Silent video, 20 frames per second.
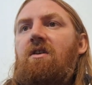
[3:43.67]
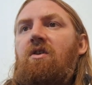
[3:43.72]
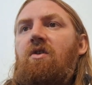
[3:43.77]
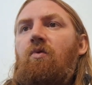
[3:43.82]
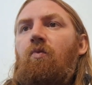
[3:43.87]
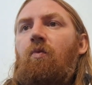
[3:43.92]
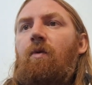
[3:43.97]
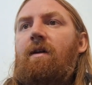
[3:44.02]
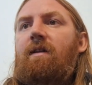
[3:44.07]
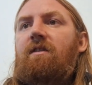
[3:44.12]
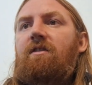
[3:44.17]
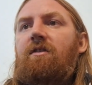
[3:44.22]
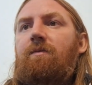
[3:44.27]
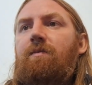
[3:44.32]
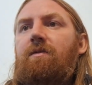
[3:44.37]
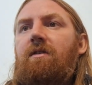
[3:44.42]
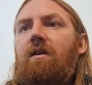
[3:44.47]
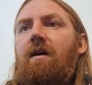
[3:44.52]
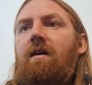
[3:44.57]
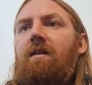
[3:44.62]
When it
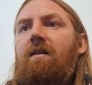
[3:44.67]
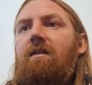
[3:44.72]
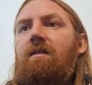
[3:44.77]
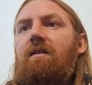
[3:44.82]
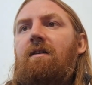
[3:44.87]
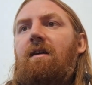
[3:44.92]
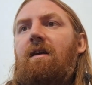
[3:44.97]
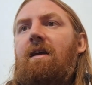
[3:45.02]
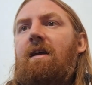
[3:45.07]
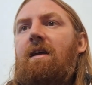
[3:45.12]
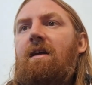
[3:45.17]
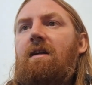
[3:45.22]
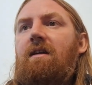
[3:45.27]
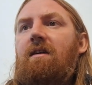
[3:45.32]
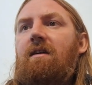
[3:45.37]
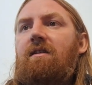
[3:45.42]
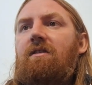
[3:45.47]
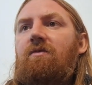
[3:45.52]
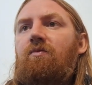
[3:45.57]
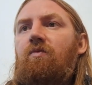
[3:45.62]
subsided,
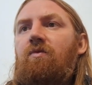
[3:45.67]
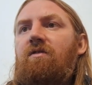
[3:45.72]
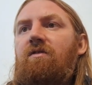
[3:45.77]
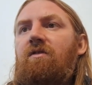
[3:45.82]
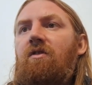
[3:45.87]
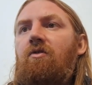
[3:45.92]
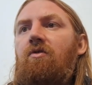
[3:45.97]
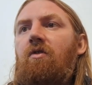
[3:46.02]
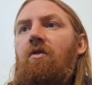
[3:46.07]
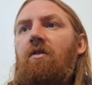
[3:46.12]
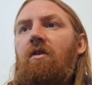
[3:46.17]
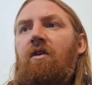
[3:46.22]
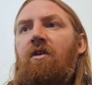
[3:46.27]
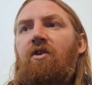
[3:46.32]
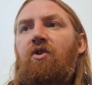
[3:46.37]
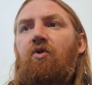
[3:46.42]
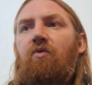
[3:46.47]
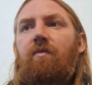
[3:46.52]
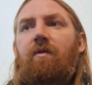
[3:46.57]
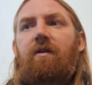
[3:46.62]
Elias was no longer
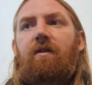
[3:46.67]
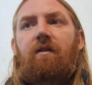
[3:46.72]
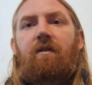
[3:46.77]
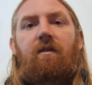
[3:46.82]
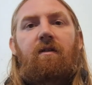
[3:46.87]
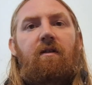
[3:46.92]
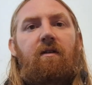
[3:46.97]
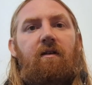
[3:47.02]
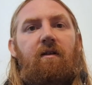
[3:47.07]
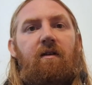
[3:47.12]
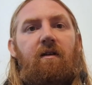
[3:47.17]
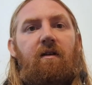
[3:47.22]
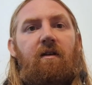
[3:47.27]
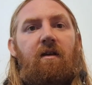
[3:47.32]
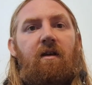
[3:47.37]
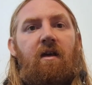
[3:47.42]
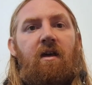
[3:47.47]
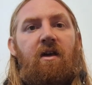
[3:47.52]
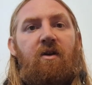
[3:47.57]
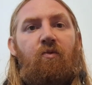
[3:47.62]
human.
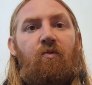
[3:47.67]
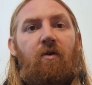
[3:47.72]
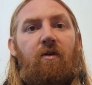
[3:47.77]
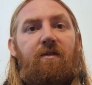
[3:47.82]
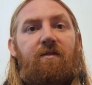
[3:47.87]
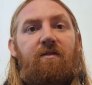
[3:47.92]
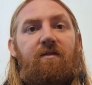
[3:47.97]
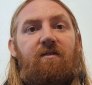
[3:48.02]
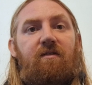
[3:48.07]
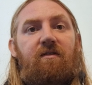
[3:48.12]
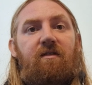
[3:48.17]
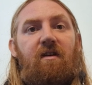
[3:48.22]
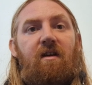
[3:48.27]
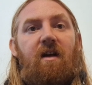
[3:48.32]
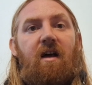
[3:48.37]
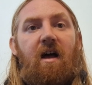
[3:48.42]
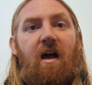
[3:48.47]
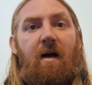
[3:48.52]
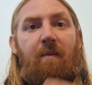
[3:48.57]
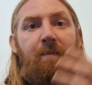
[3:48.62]
He was
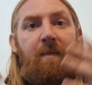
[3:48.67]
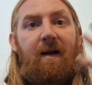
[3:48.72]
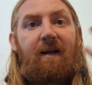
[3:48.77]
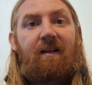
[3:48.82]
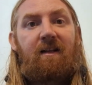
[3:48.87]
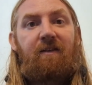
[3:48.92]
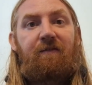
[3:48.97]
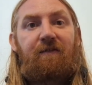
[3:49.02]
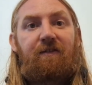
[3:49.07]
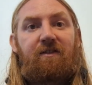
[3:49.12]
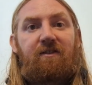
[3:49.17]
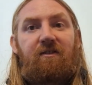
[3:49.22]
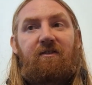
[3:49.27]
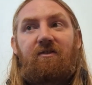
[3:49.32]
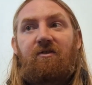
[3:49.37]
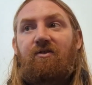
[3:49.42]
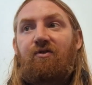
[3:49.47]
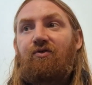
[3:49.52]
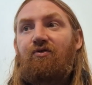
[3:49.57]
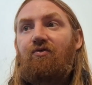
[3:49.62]
a magnificent
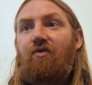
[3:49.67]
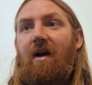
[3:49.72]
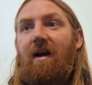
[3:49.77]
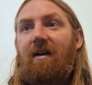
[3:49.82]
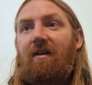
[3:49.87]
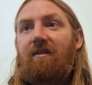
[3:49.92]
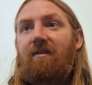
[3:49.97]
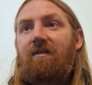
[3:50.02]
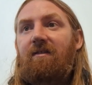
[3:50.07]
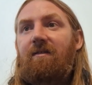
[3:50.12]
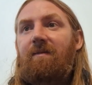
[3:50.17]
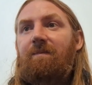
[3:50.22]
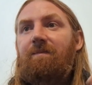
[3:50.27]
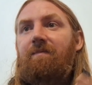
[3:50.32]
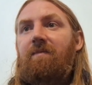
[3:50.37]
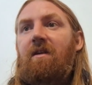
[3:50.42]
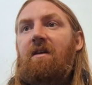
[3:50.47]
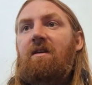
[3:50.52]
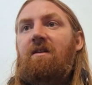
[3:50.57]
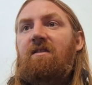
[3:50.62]
dragon,
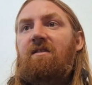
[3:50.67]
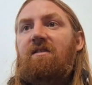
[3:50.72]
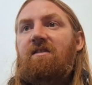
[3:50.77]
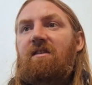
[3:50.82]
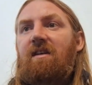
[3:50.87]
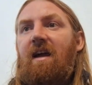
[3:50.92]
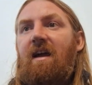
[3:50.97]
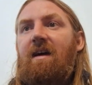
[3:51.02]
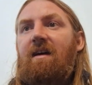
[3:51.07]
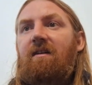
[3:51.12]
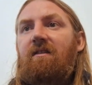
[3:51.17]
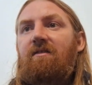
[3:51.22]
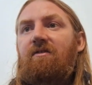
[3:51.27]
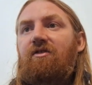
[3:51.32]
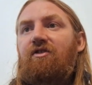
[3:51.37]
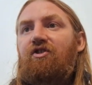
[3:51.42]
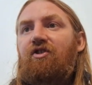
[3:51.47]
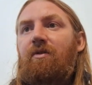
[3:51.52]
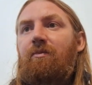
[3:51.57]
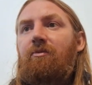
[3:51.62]
scales
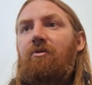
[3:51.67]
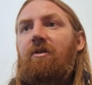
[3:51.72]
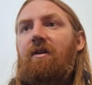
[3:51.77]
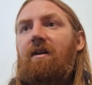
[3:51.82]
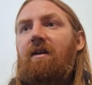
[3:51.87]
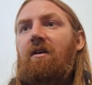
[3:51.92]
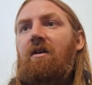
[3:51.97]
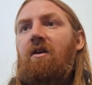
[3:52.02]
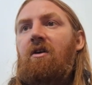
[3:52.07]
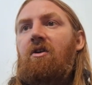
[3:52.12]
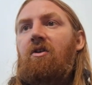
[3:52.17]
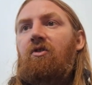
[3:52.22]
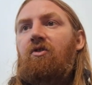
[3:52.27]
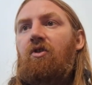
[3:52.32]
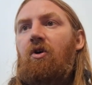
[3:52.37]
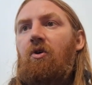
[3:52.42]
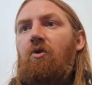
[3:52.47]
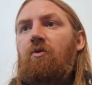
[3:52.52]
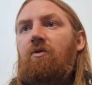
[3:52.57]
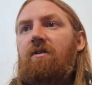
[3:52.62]
shimmering,
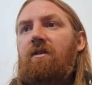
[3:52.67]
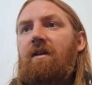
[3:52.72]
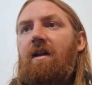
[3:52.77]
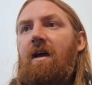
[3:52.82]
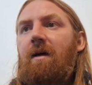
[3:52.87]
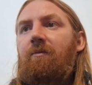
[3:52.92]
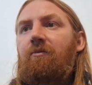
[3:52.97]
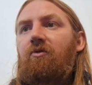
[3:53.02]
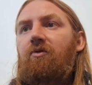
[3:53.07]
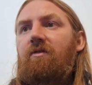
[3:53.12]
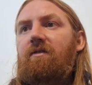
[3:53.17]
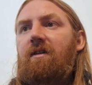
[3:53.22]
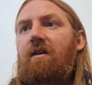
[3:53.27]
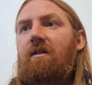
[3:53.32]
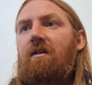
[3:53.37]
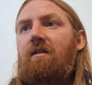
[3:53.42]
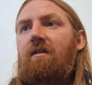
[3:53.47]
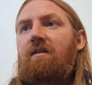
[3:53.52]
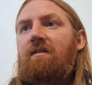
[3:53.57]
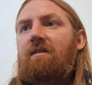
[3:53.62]
gold and emerald
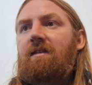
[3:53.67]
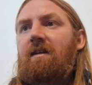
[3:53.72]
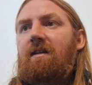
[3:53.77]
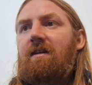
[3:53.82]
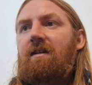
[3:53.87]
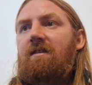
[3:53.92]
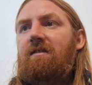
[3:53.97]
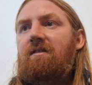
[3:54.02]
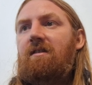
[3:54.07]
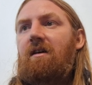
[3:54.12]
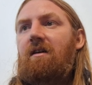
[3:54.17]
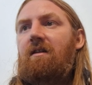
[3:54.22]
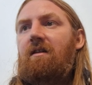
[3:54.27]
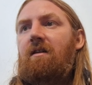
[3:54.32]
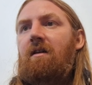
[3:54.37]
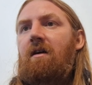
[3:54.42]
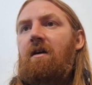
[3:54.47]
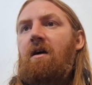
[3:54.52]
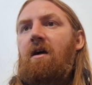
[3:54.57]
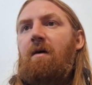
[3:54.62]
under the setting sun.
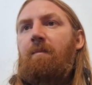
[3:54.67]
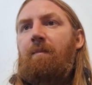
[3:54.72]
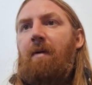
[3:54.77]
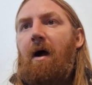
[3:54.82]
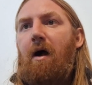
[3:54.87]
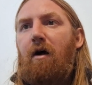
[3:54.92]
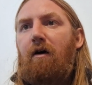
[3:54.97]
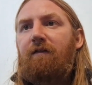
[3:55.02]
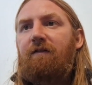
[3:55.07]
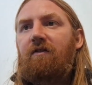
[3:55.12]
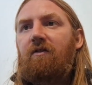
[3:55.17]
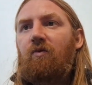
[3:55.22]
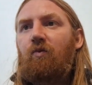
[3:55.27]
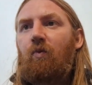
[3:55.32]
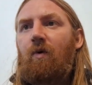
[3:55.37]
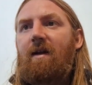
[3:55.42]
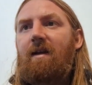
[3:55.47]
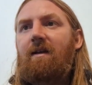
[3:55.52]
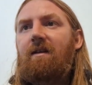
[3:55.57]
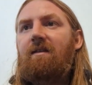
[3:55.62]
Powerful
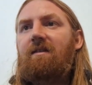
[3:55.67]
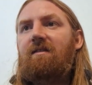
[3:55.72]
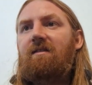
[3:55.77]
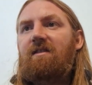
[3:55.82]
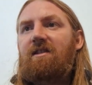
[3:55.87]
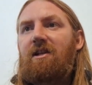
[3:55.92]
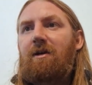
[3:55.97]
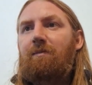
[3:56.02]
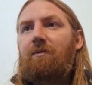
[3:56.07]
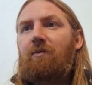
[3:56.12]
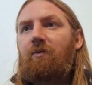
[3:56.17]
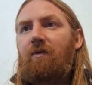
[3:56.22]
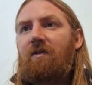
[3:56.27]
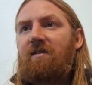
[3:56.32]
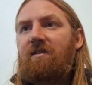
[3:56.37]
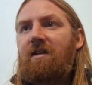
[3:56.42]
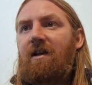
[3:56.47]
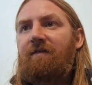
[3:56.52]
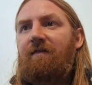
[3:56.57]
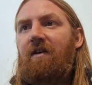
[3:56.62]
wings tipped with
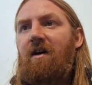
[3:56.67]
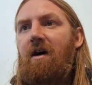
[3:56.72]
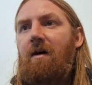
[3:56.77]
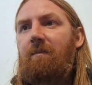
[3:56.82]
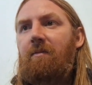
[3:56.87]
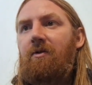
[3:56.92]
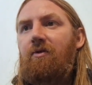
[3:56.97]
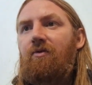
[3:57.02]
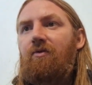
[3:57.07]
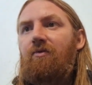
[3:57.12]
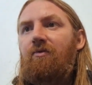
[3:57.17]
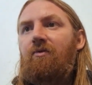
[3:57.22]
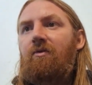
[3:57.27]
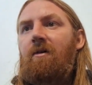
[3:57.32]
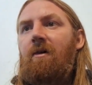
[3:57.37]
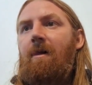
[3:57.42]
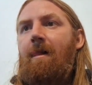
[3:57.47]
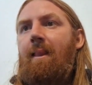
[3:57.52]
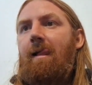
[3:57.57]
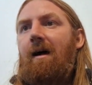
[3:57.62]
sapphire blue
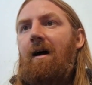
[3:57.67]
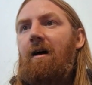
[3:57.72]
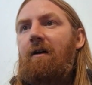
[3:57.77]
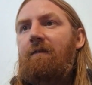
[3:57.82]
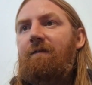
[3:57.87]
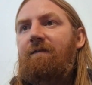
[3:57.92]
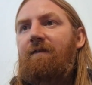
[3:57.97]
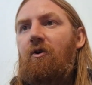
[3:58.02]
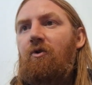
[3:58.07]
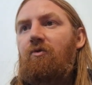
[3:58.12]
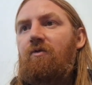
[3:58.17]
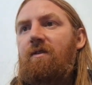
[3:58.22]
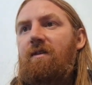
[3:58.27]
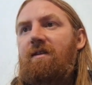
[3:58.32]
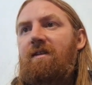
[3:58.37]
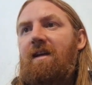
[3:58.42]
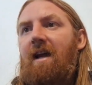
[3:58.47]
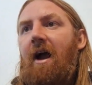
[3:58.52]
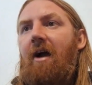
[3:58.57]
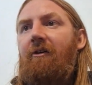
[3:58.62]
unfolded,
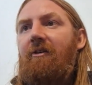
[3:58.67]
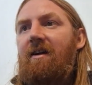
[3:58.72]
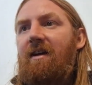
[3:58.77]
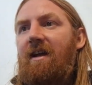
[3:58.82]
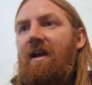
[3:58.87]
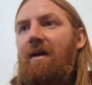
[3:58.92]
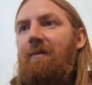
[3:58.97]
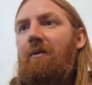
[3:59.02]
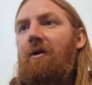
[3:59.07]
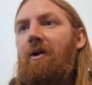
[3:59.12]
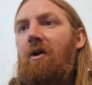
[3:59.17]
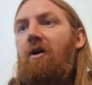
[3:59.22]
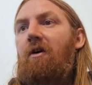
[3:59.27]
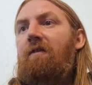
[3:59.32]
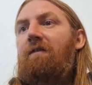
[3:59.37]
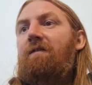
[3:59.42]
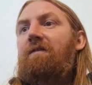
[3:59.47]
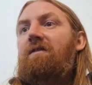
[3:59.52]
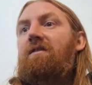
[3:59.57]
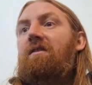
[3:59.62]
carrying him
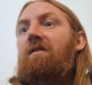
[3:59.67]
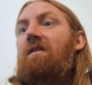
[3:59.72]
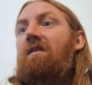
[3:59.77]
aloft.